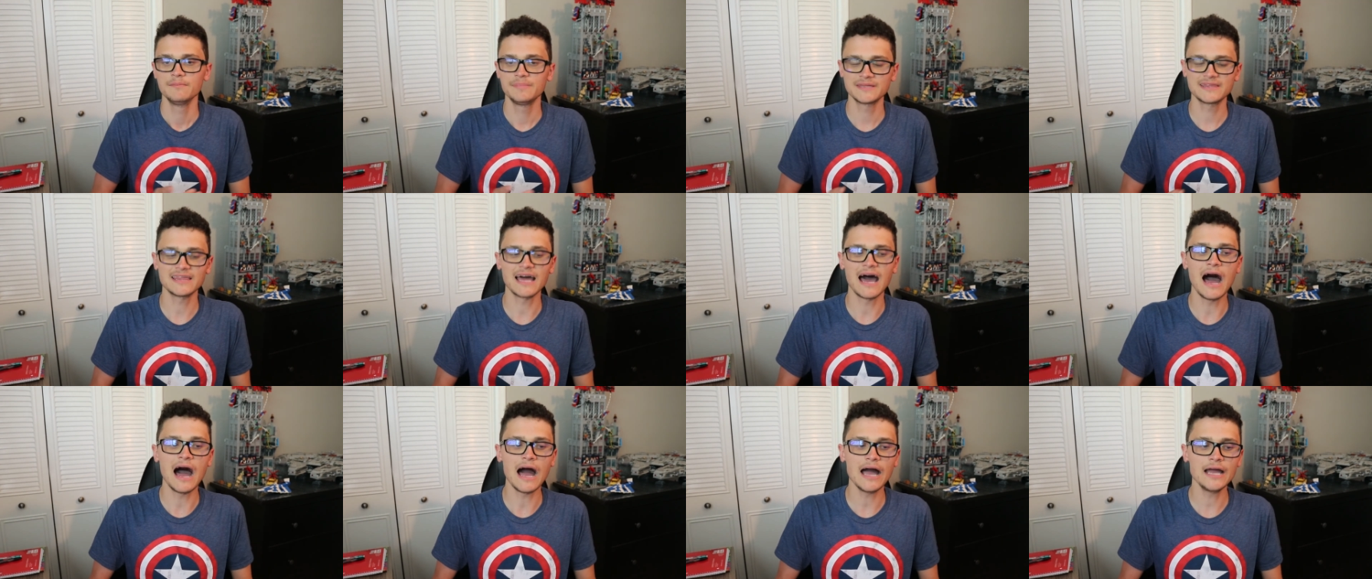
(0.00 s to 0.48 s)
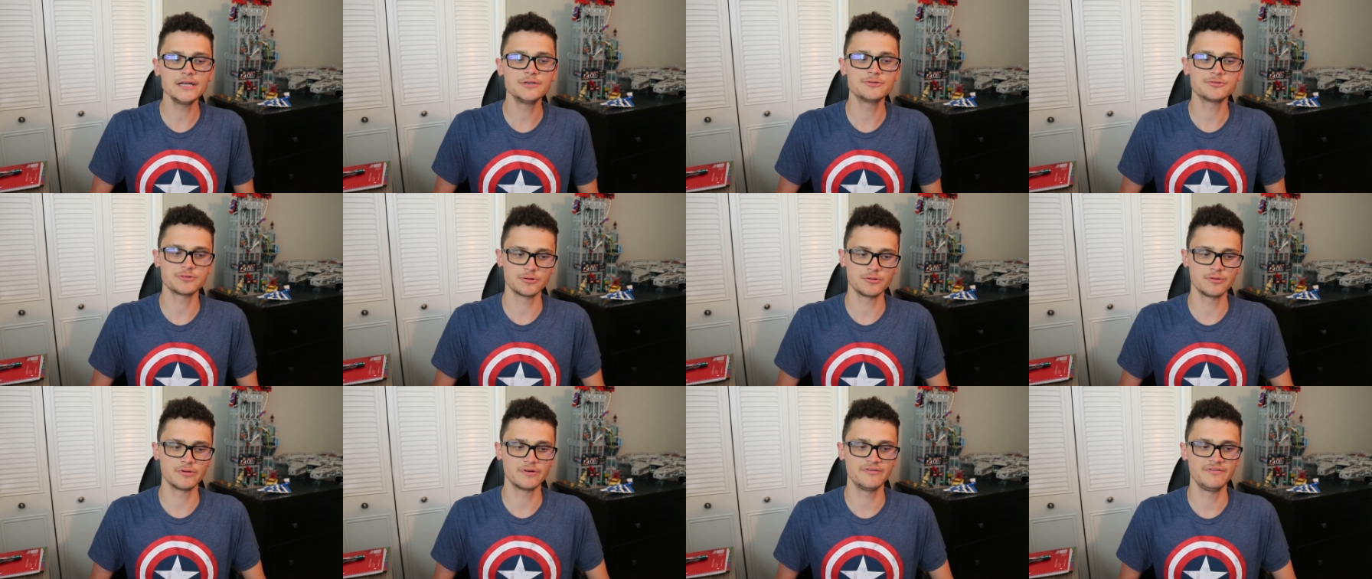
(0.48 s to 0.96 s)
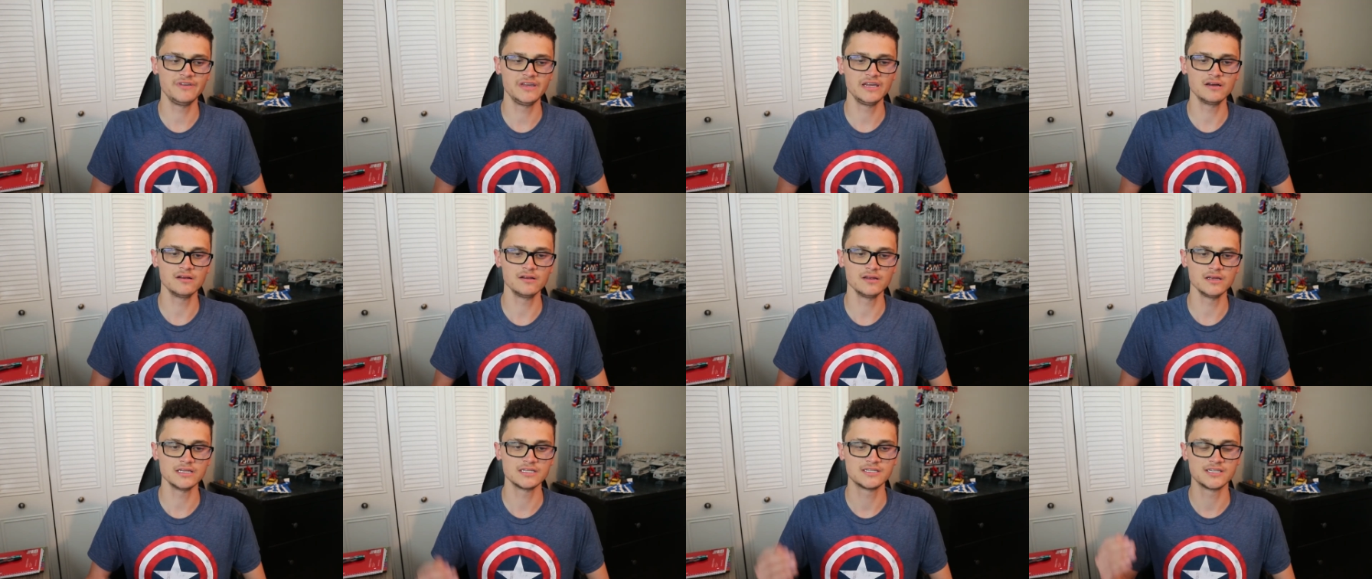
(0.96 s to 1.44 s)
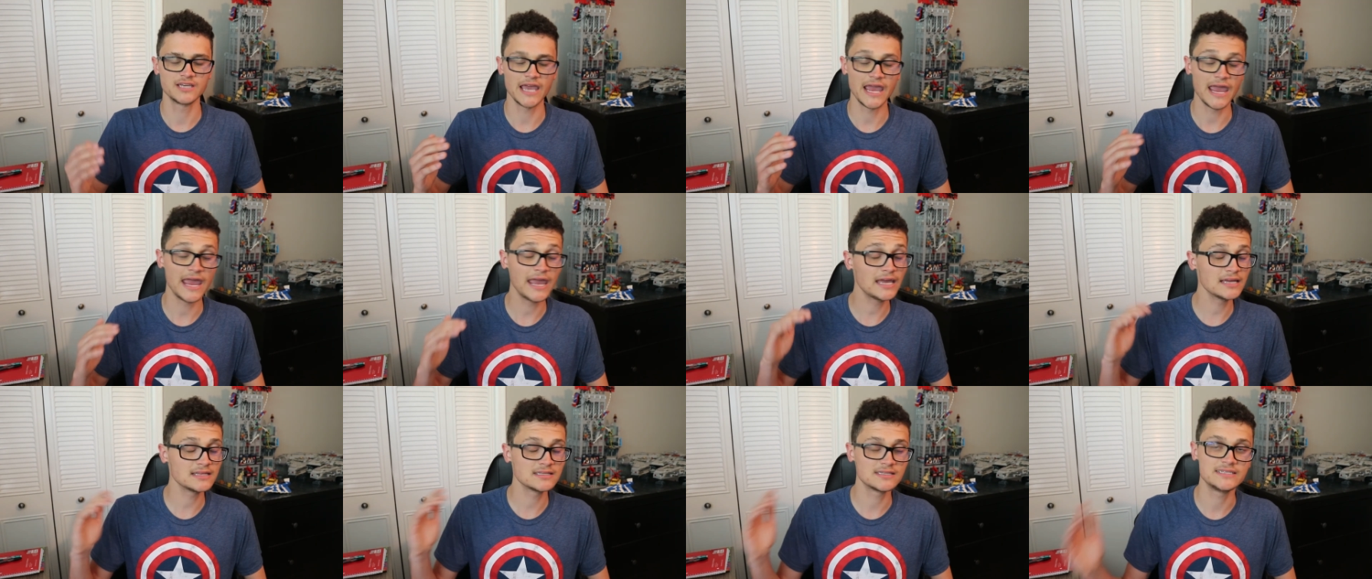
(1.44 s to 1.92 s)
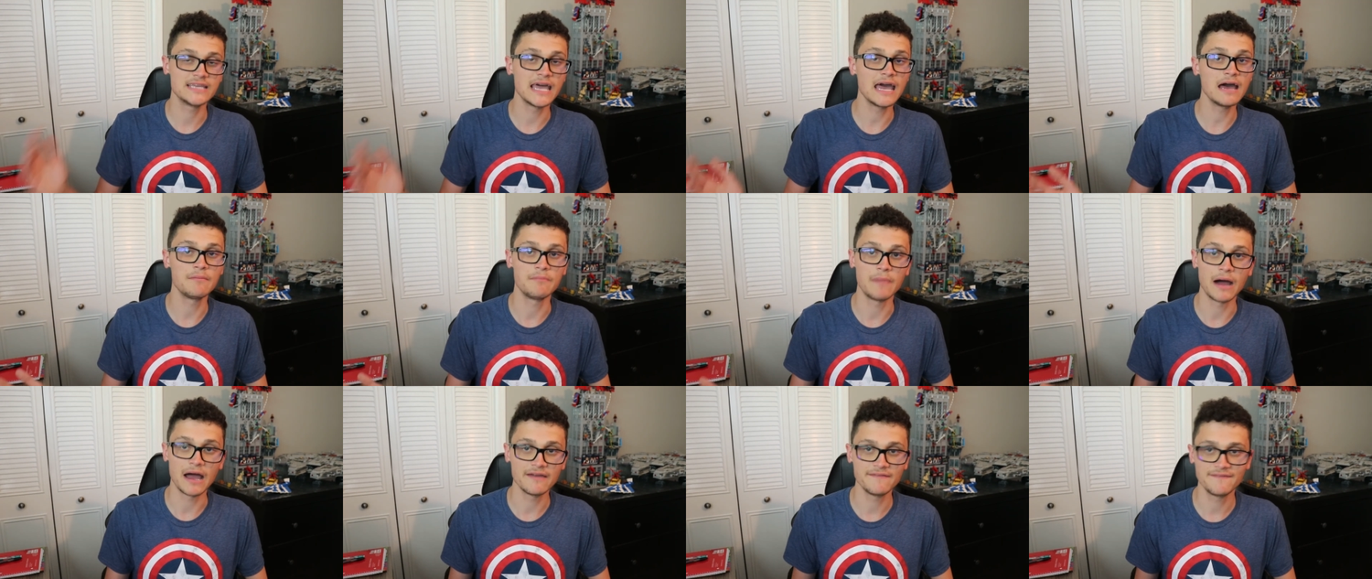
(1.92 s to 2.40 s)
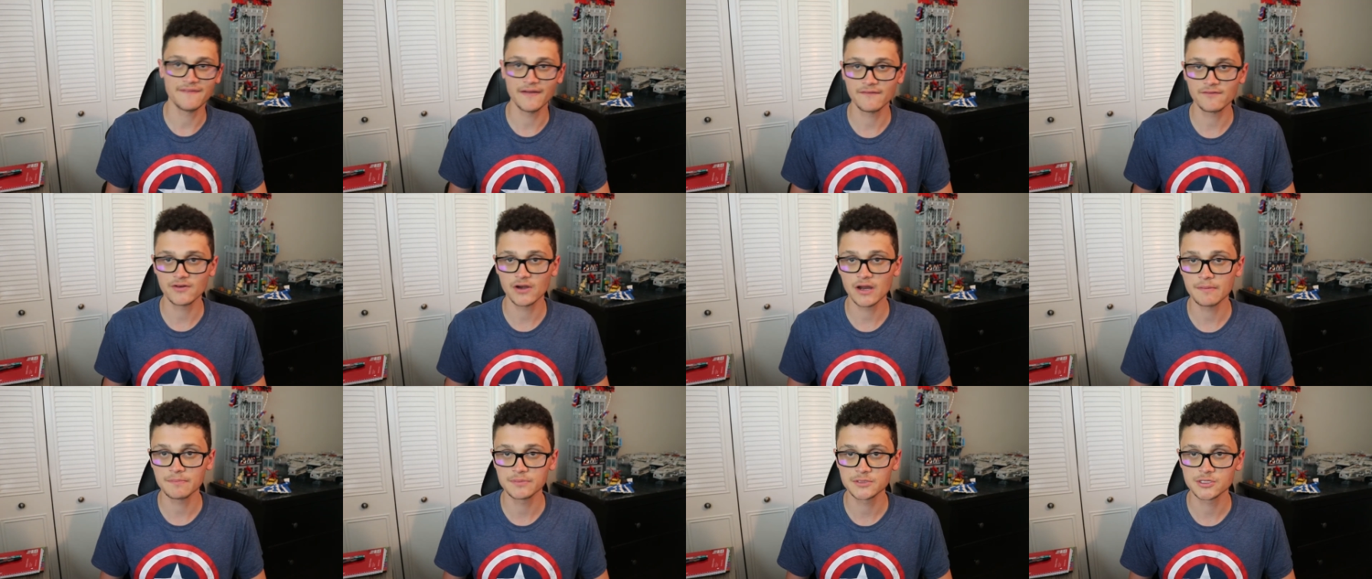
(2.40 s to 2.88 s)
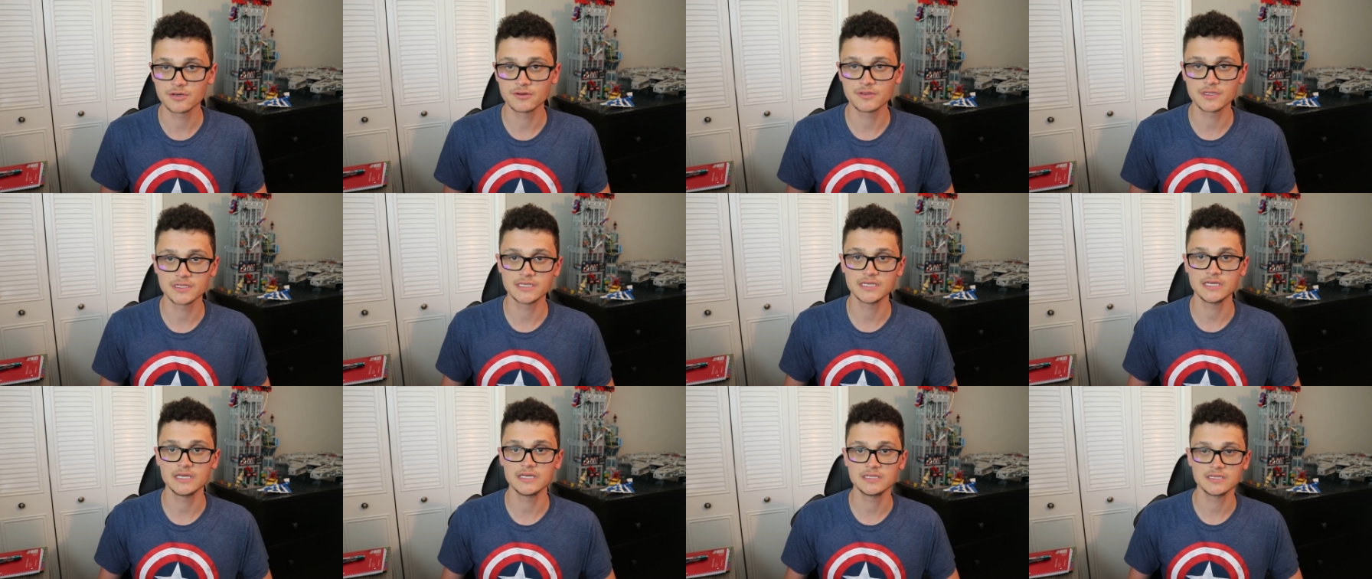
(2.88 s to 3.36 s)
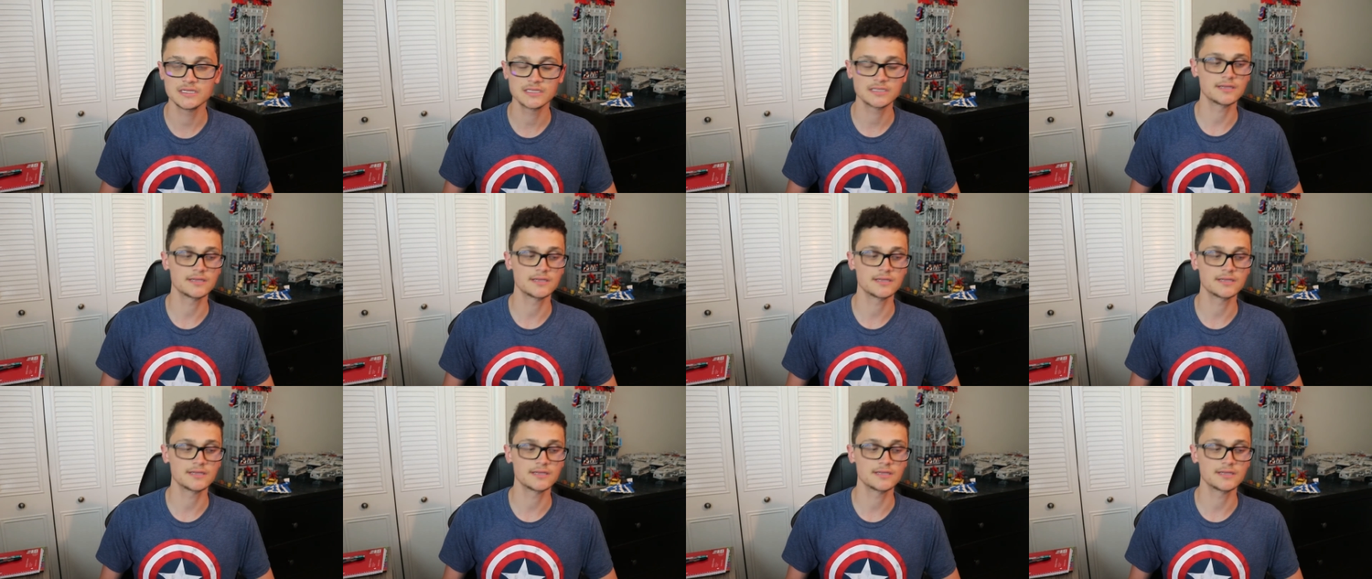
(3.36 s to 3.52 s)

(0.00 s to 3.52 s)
But the Hydra reveal is hands down my favorite episode of the season.